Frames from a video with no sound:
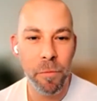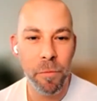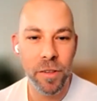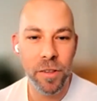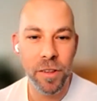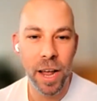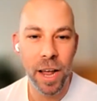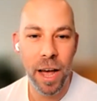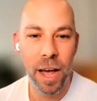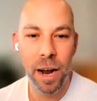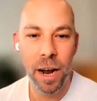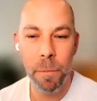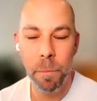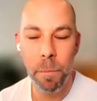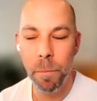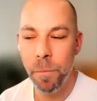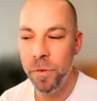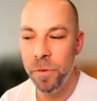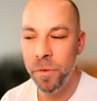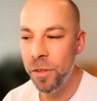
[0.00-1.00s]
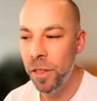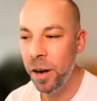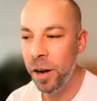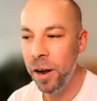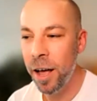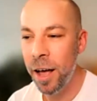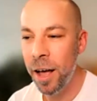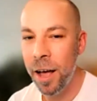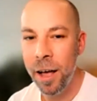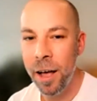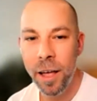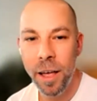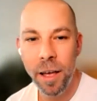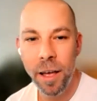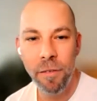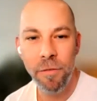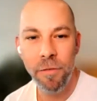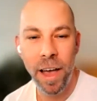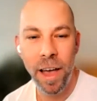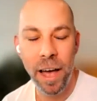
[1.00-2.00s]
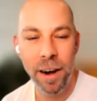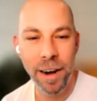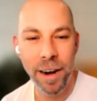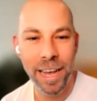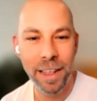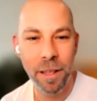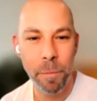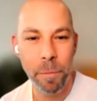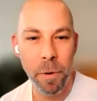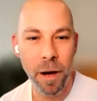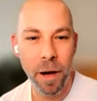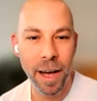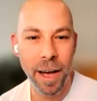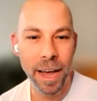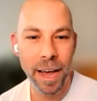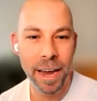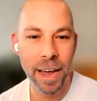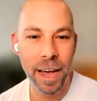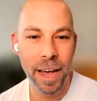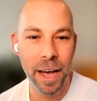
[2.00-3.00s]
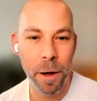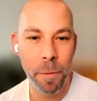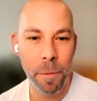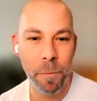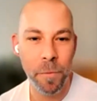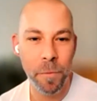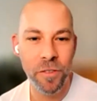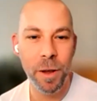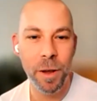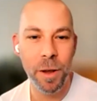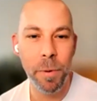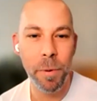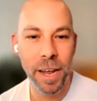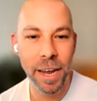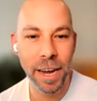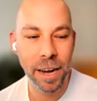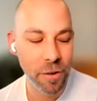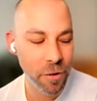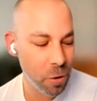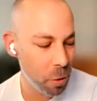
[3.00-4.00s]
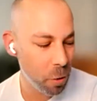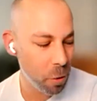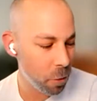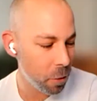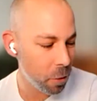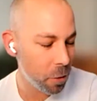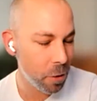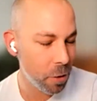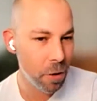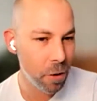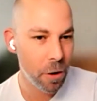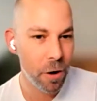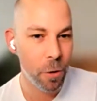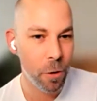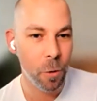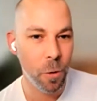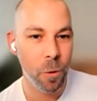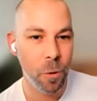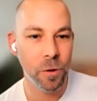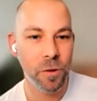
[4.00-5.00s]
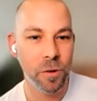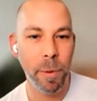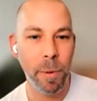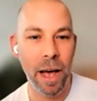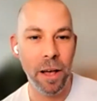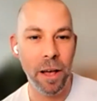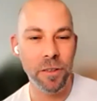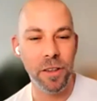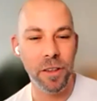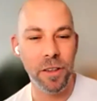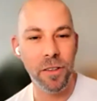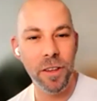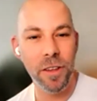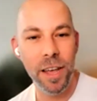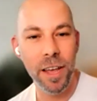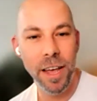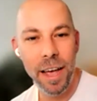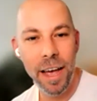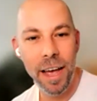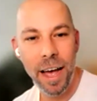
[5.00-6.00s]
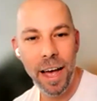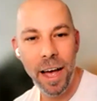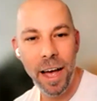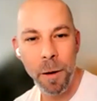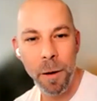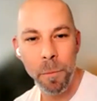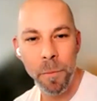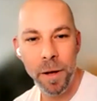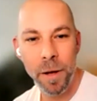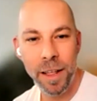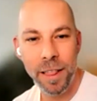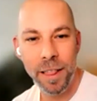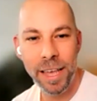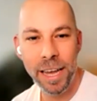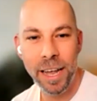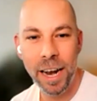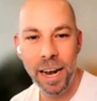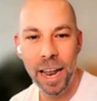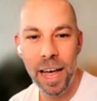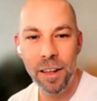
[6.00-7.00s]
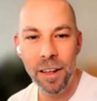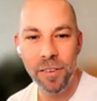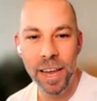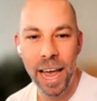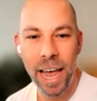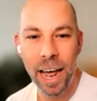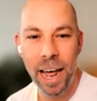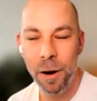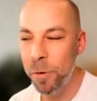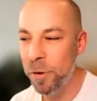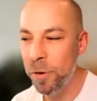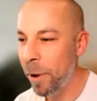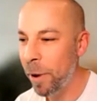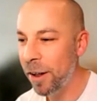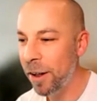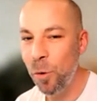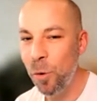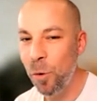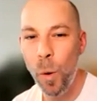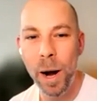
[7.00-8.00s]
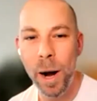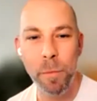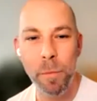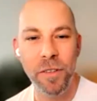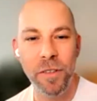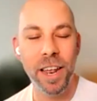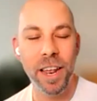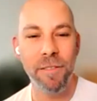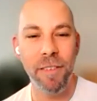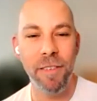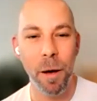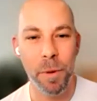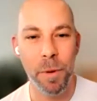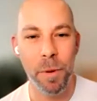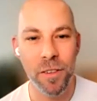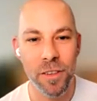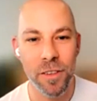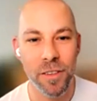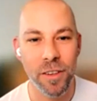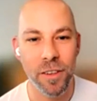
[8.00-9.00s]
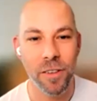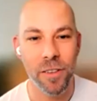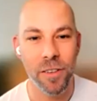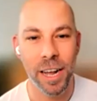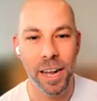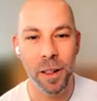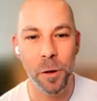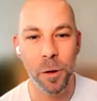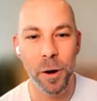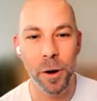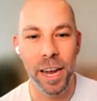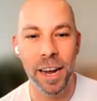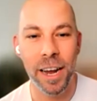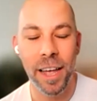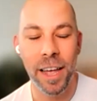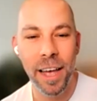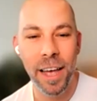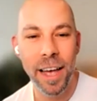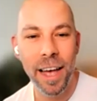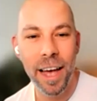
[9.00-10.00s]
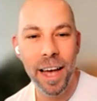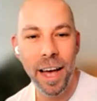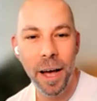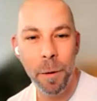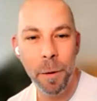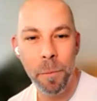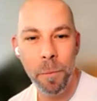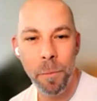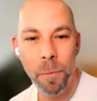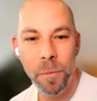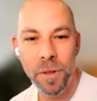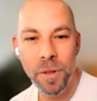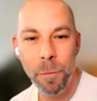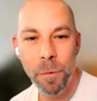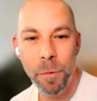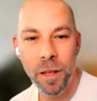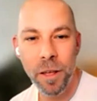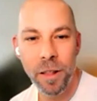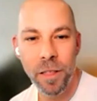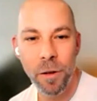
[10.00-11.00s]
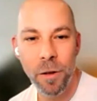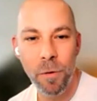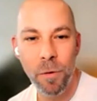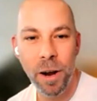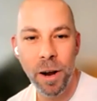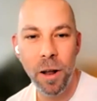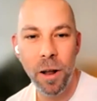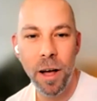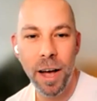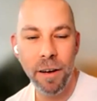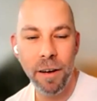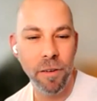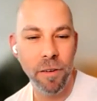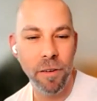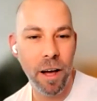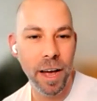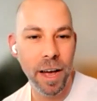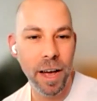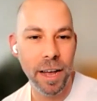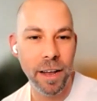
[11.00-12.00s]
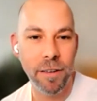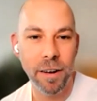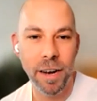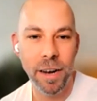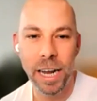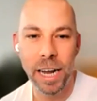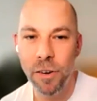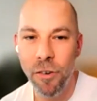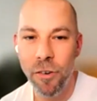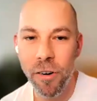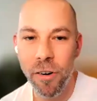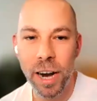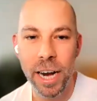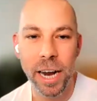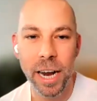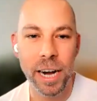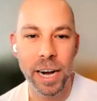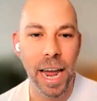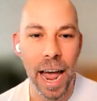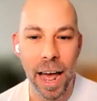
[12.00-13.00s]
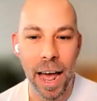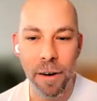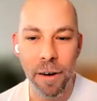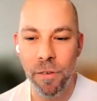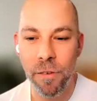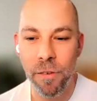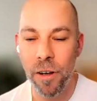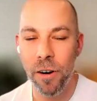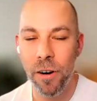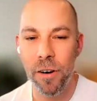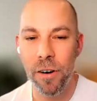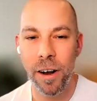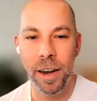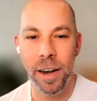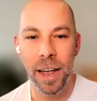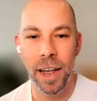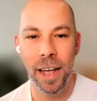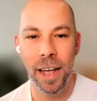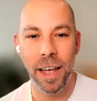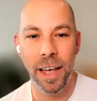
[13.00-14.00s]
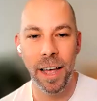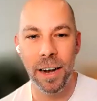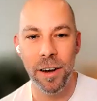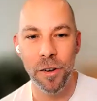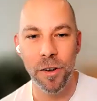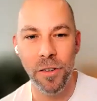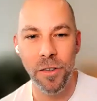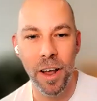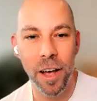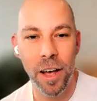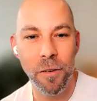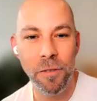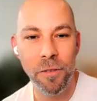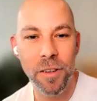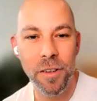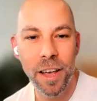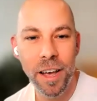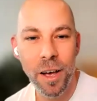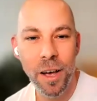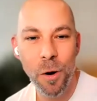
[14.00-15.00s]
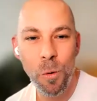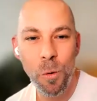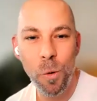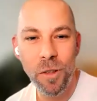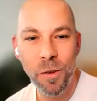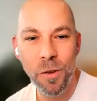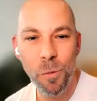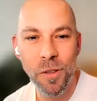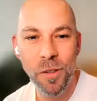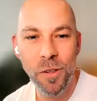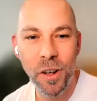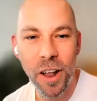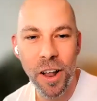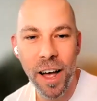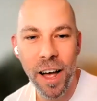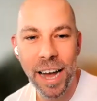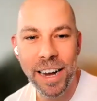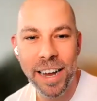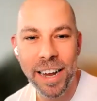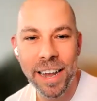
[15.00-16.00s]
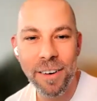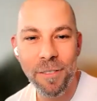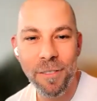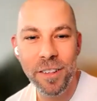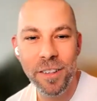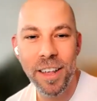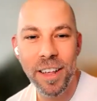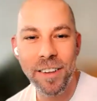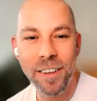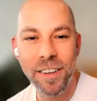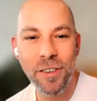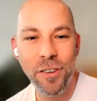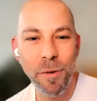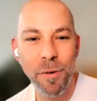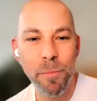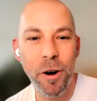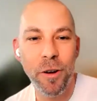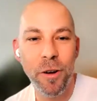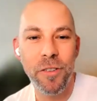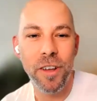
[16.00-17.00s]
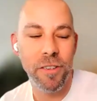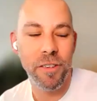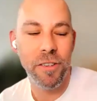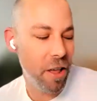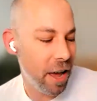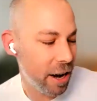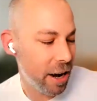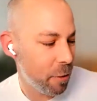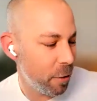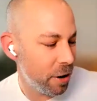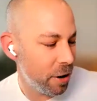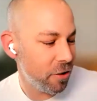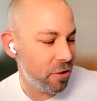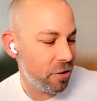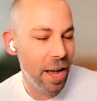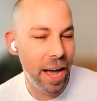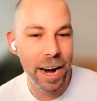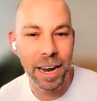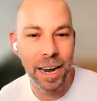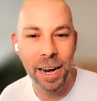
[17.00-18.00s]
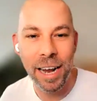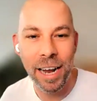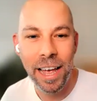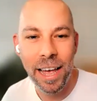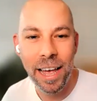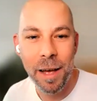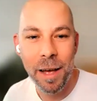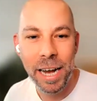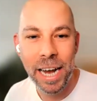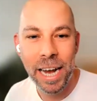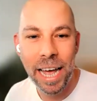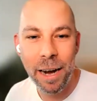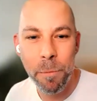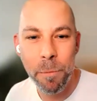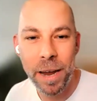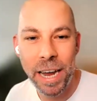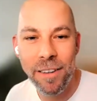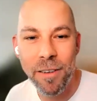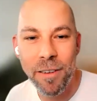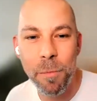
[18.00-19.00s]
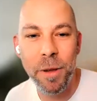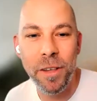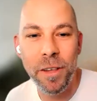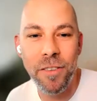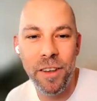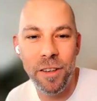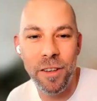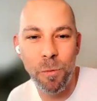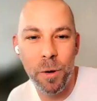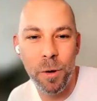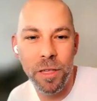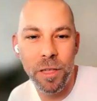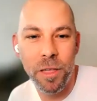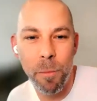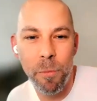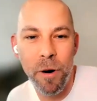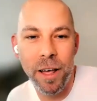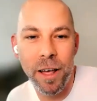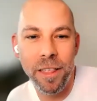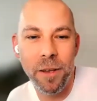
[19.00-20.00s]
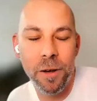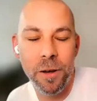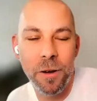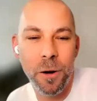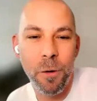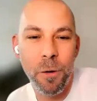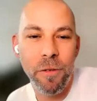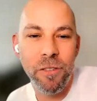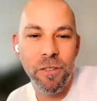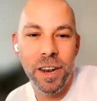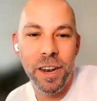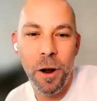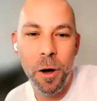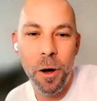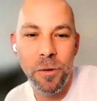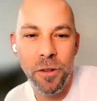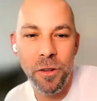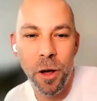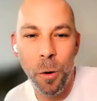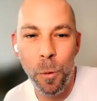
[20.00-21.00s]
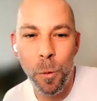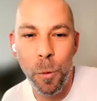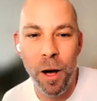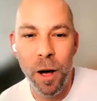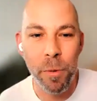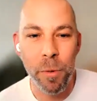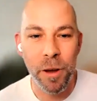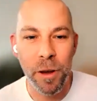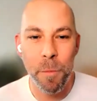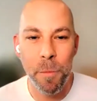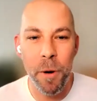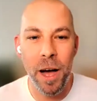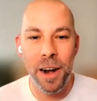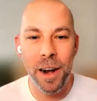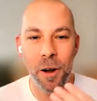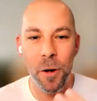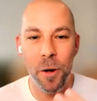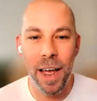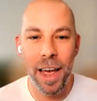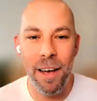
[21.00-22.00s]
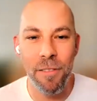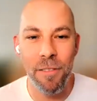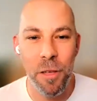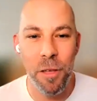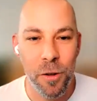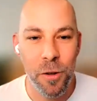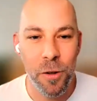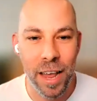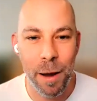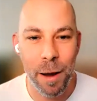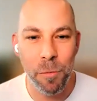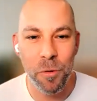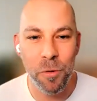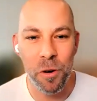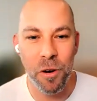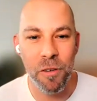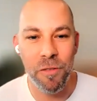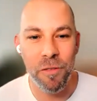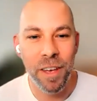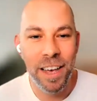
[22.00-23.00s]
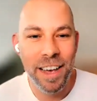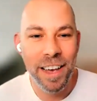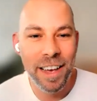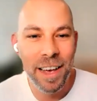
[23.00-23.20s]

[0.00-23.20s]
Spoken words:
startups that are founded either by siblings or spouses. I think at last count, it was about 20% of our businesses, including some of the real high flyers, Linktree and Canva and yourselves. What's it like? What's that decision process like when you're starting getting into business with your brother, who you obviously know so well, but you might not have those same sort of